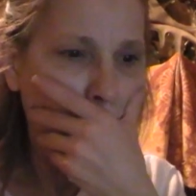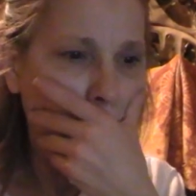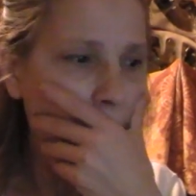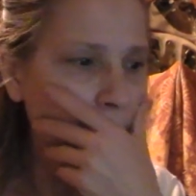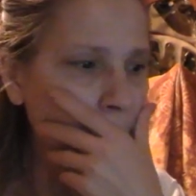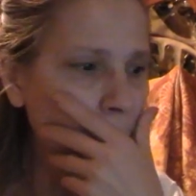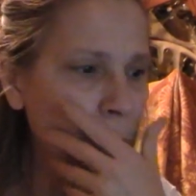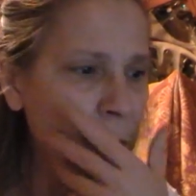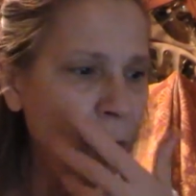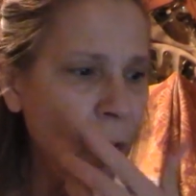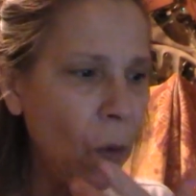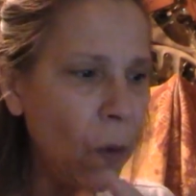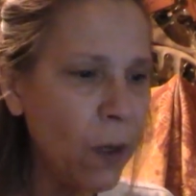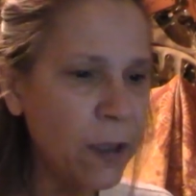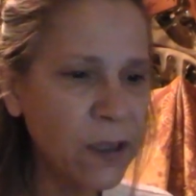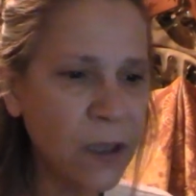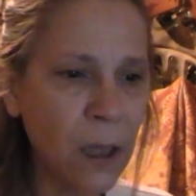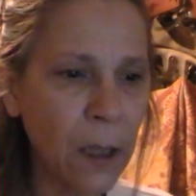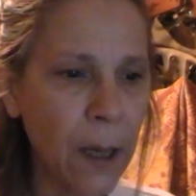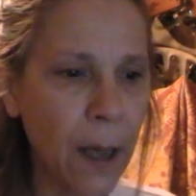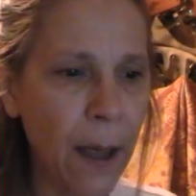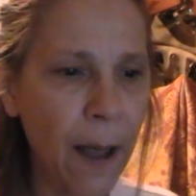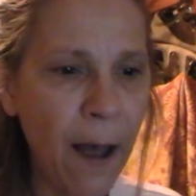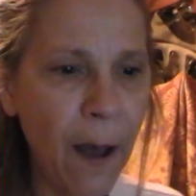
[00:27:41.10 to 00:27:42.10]
I don't know
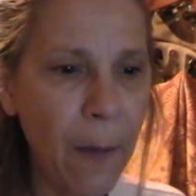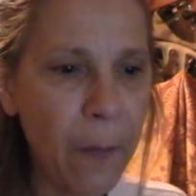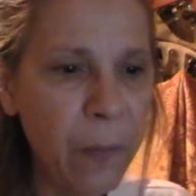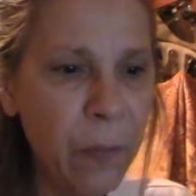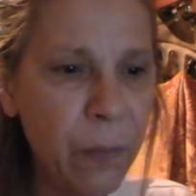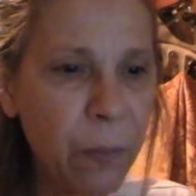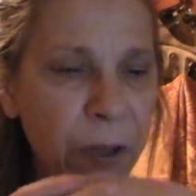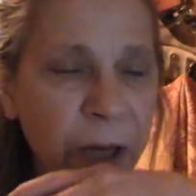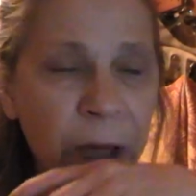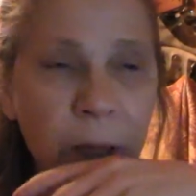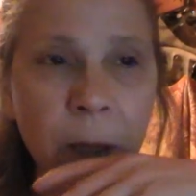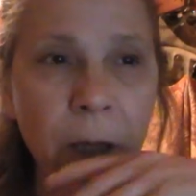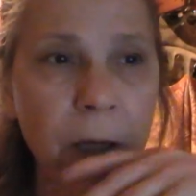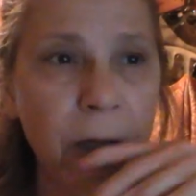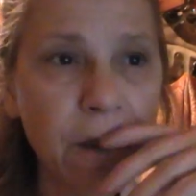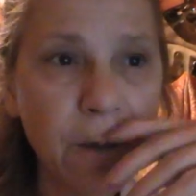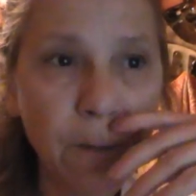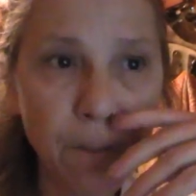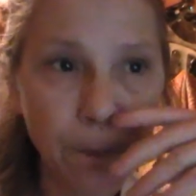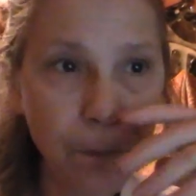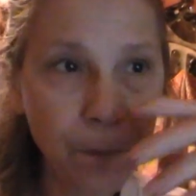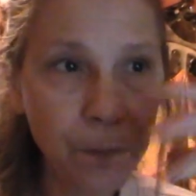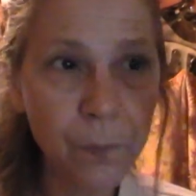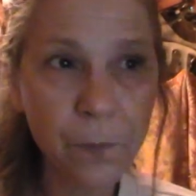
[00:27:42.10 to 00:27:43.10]
what's going to happen,
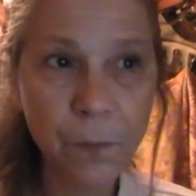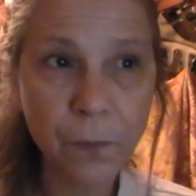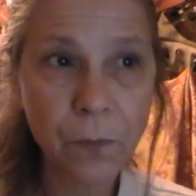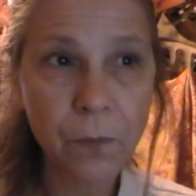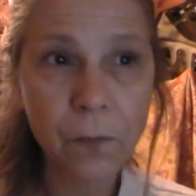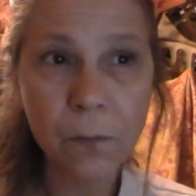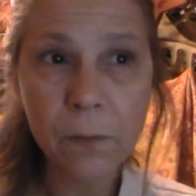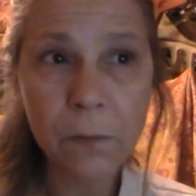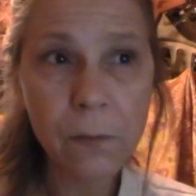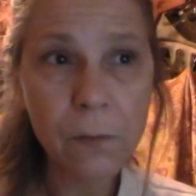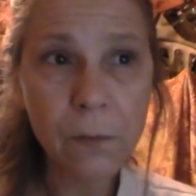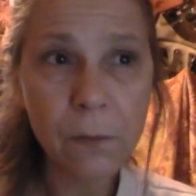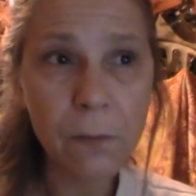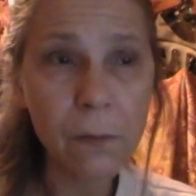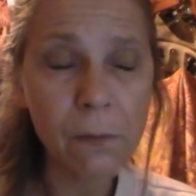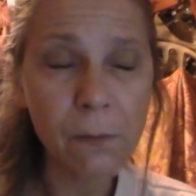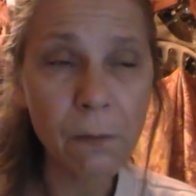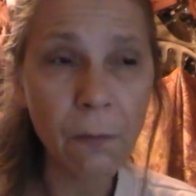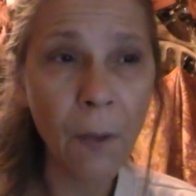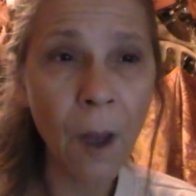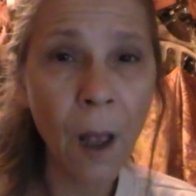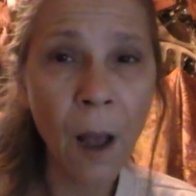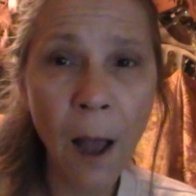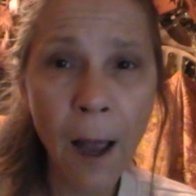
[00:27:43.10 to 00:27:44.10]
because
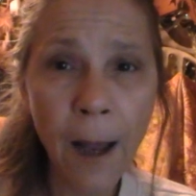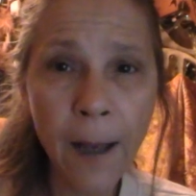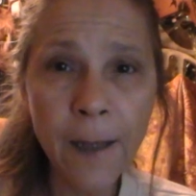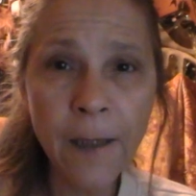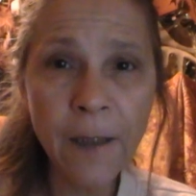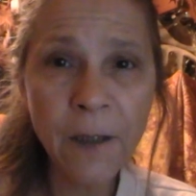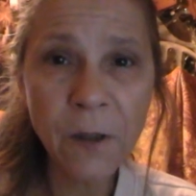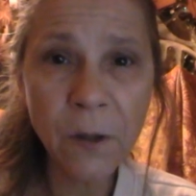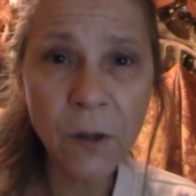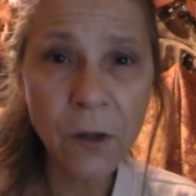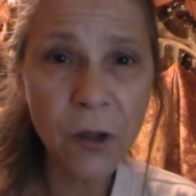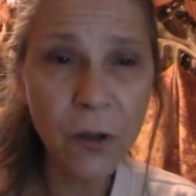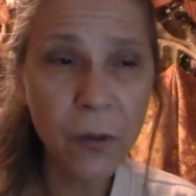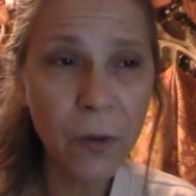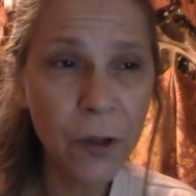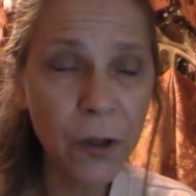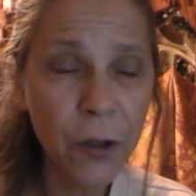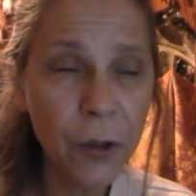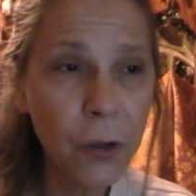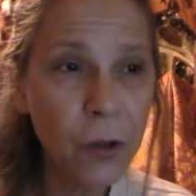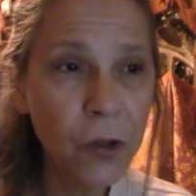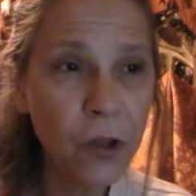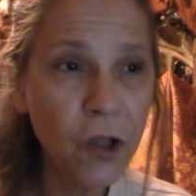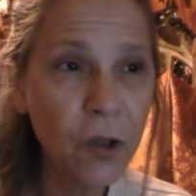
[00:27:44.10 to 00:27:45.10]
I listened to
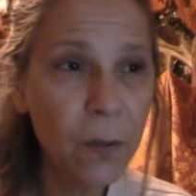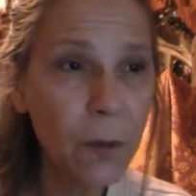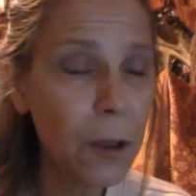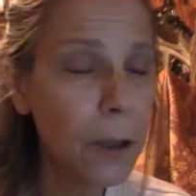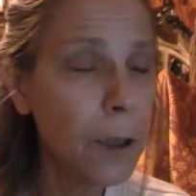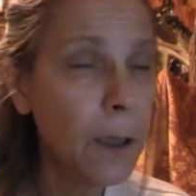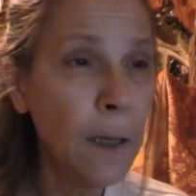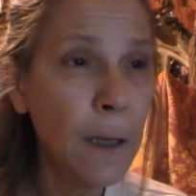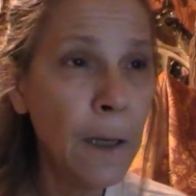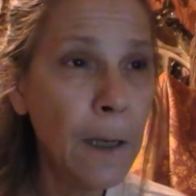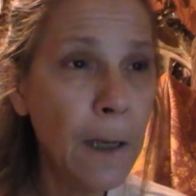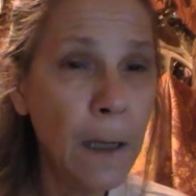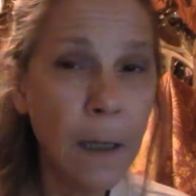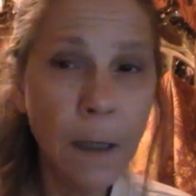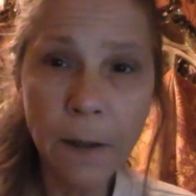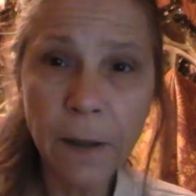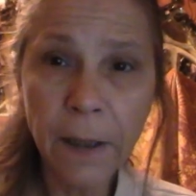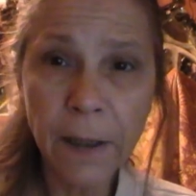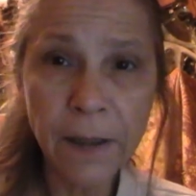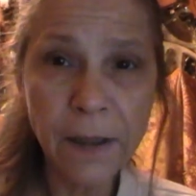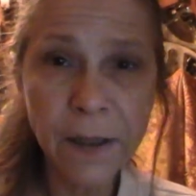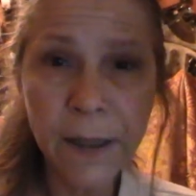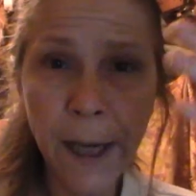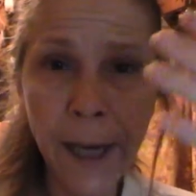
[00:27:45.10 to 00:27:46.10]
a YouTuber
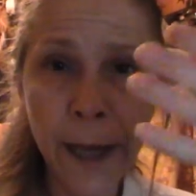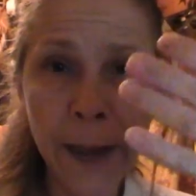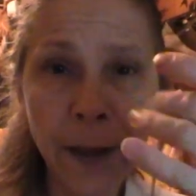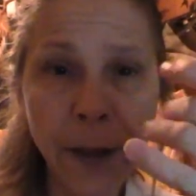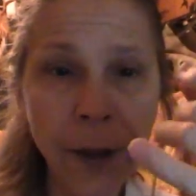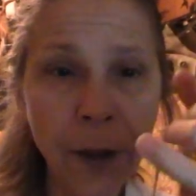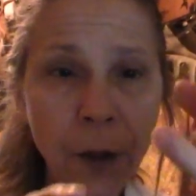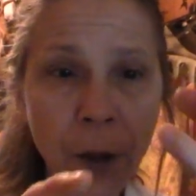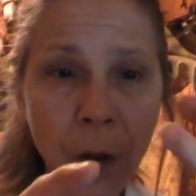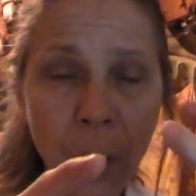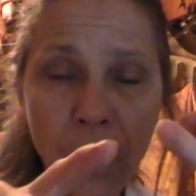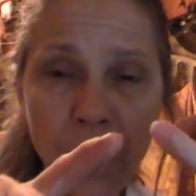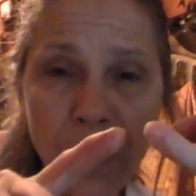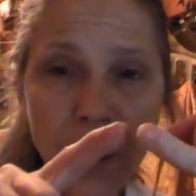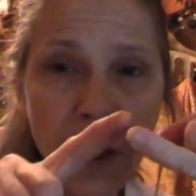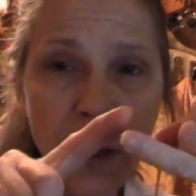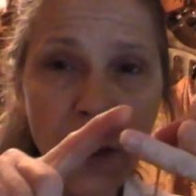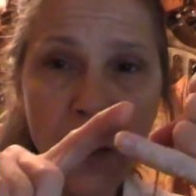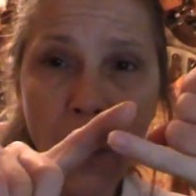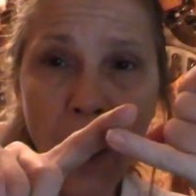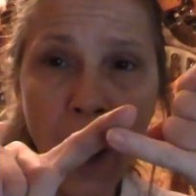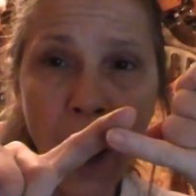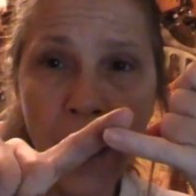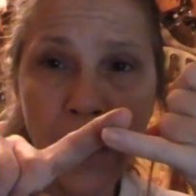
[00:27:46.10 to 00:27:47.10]
that said,
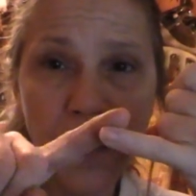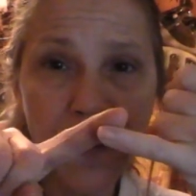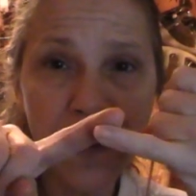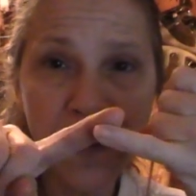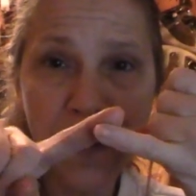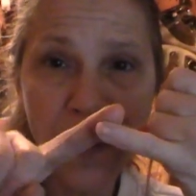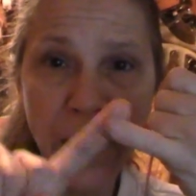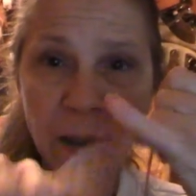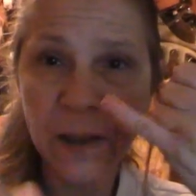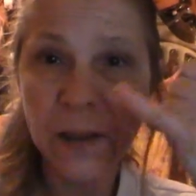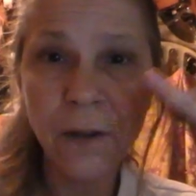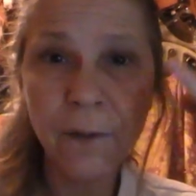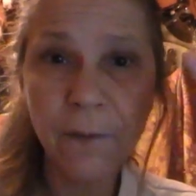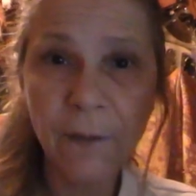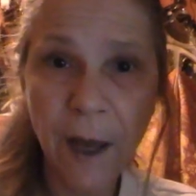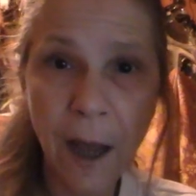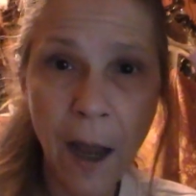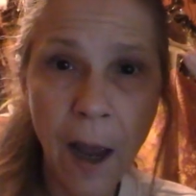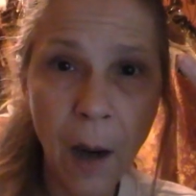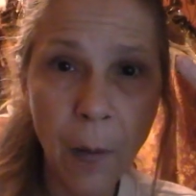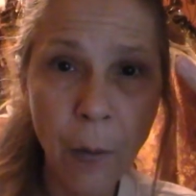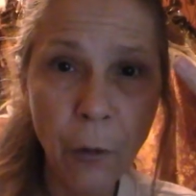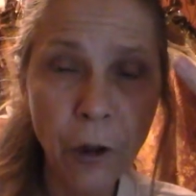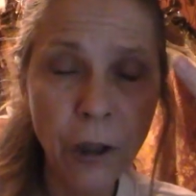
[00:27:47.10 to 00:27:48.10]
he bought the best of
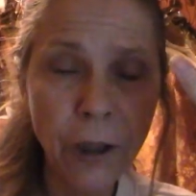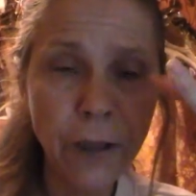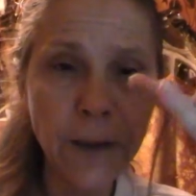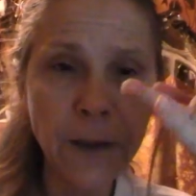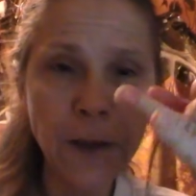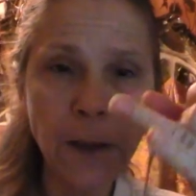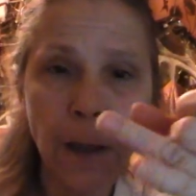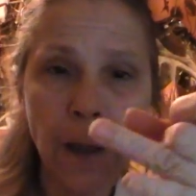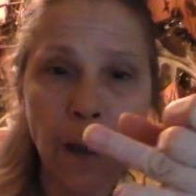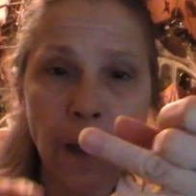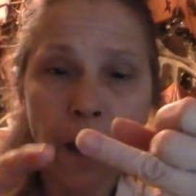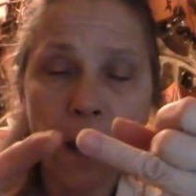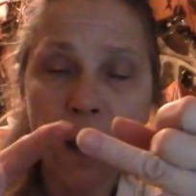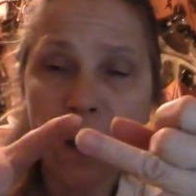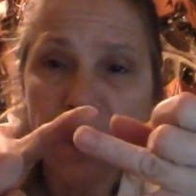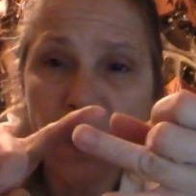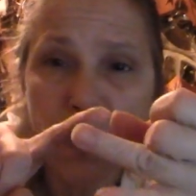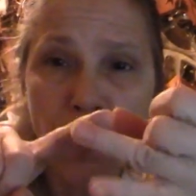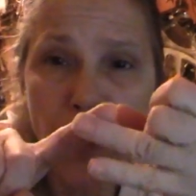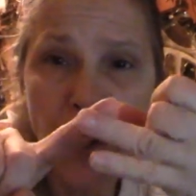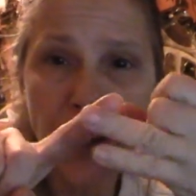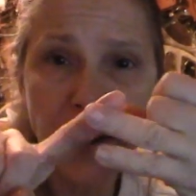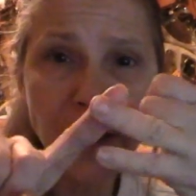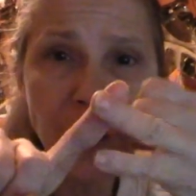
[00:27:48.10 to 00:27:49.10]
cameras,
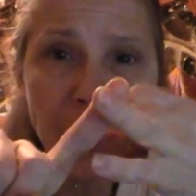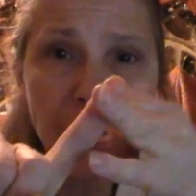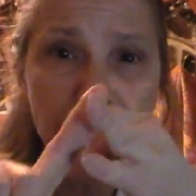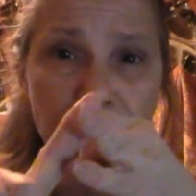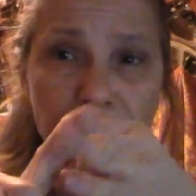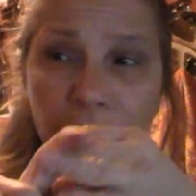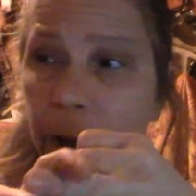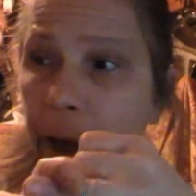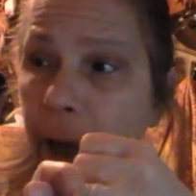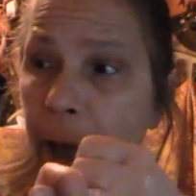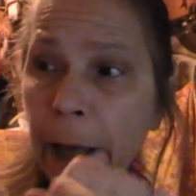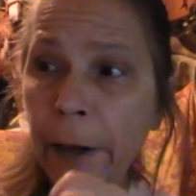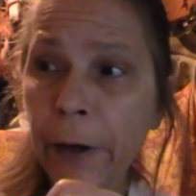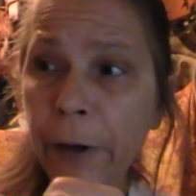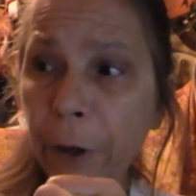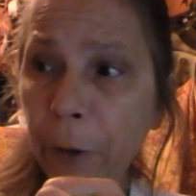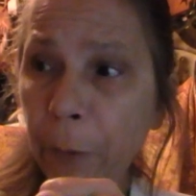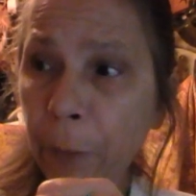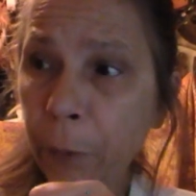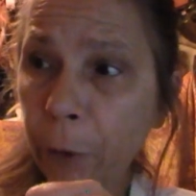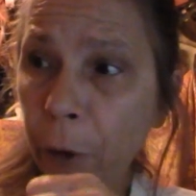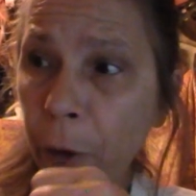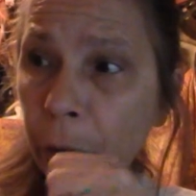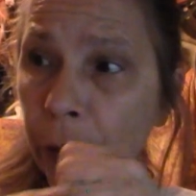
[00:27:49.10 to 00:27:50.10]
the best of
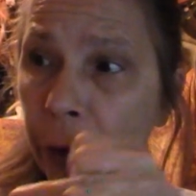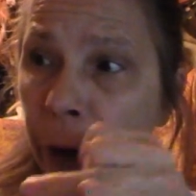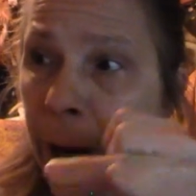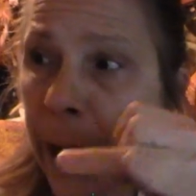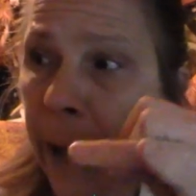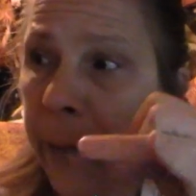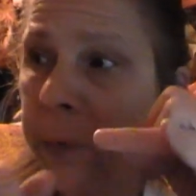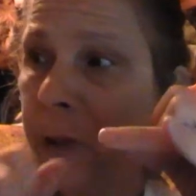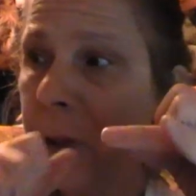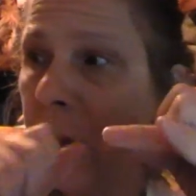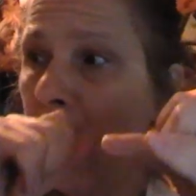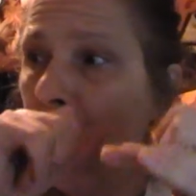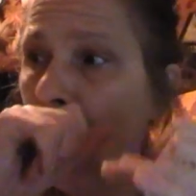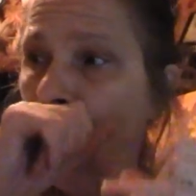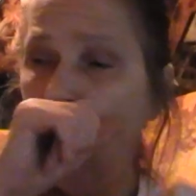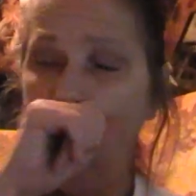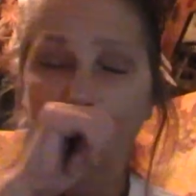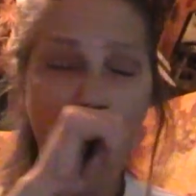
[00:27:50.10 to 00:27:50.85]
editor programs,